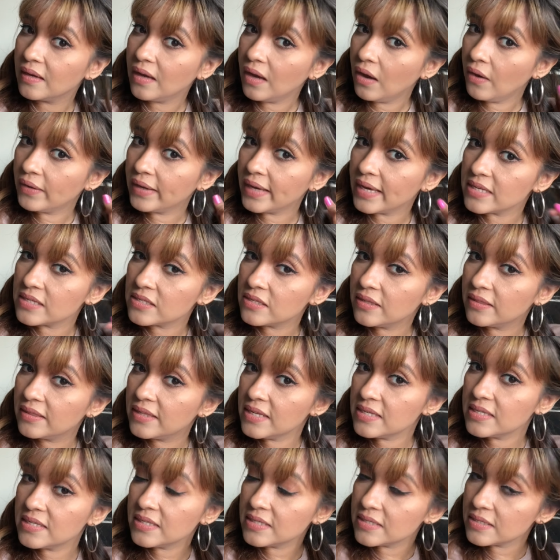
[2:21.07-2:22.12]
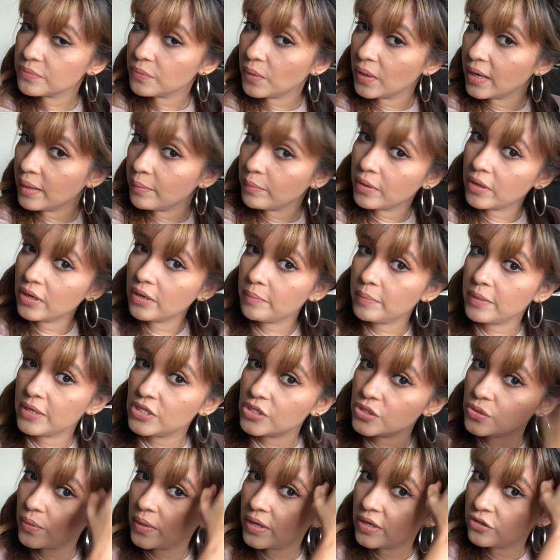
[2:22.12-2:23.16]
Okay, so this is what I'm going to be
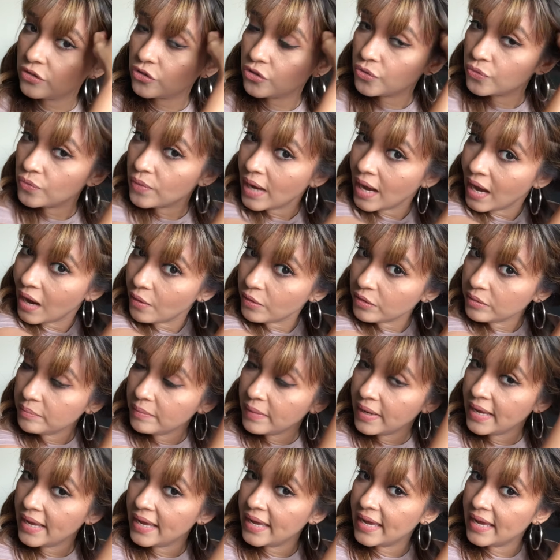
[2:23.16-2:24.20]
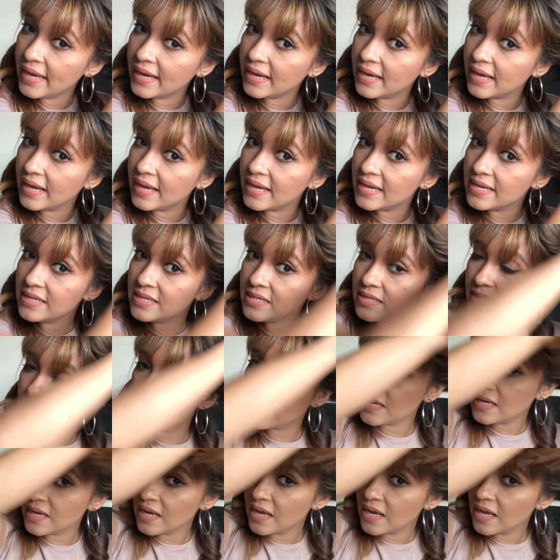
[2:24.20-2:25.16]
doing throughout my hair, guys.